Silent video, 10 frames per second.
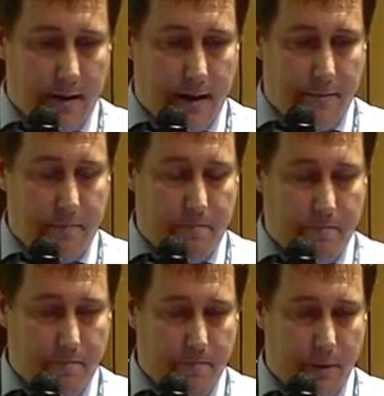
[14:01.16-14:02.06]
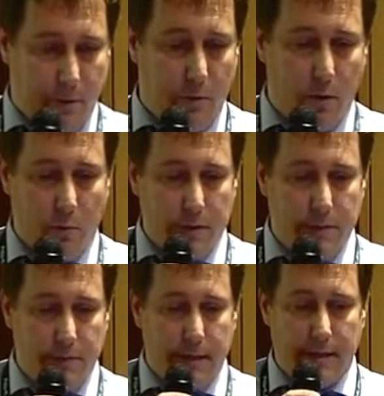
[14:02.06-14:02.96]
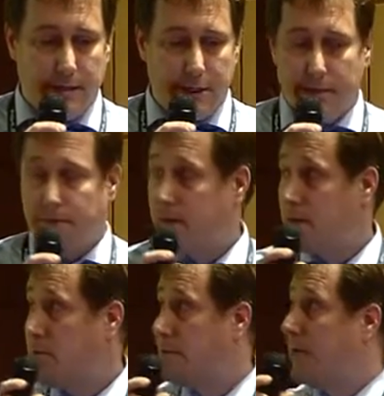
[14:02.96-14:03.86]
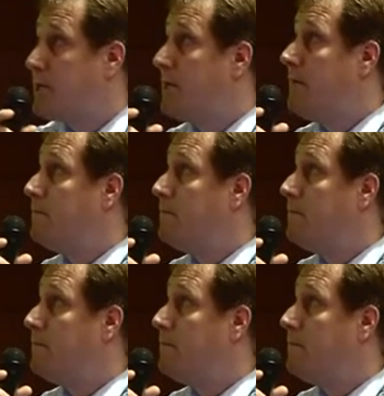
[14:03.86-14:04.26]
Well, what did we achieve within Ashley?